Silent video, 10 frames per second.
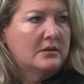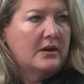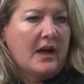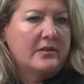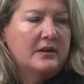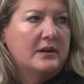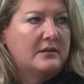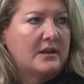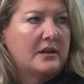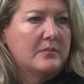They're
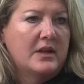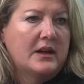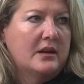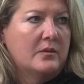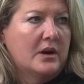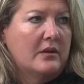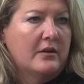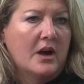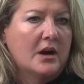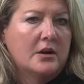athletes. They can play anywhere.
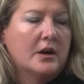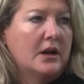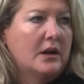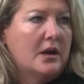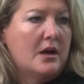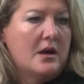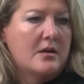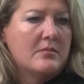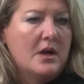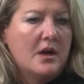They're hungry.
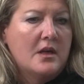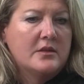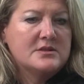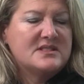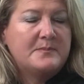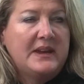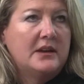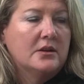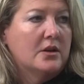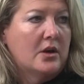Their
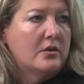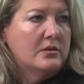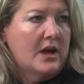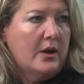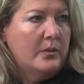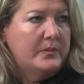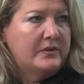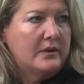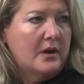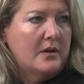speed alone
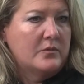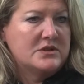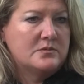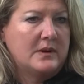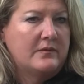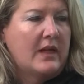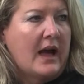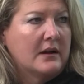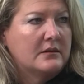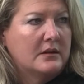helps, which we've
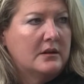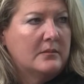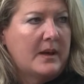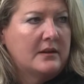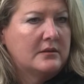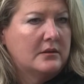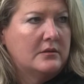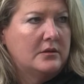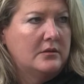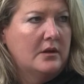lacked in the past
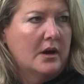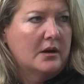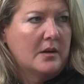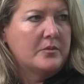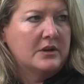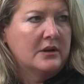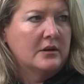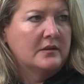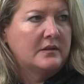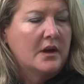couple
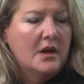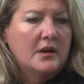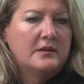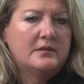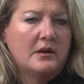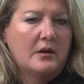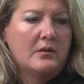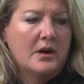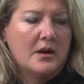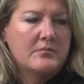years.
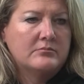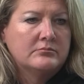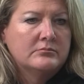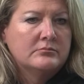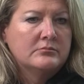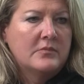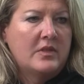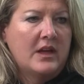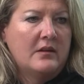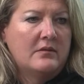So
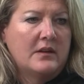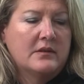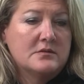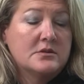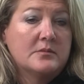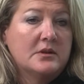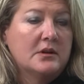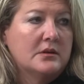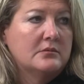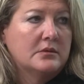they've
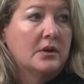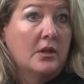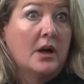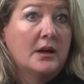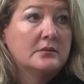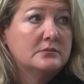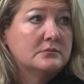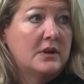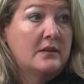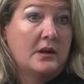contributed a lot,
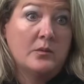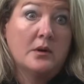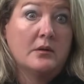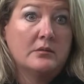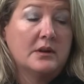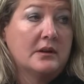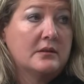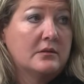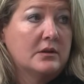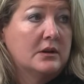and they will the
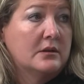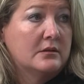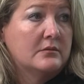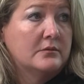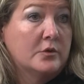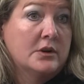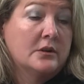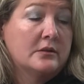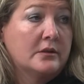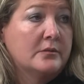next 3 years, 4
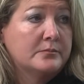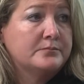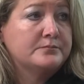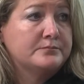years. So.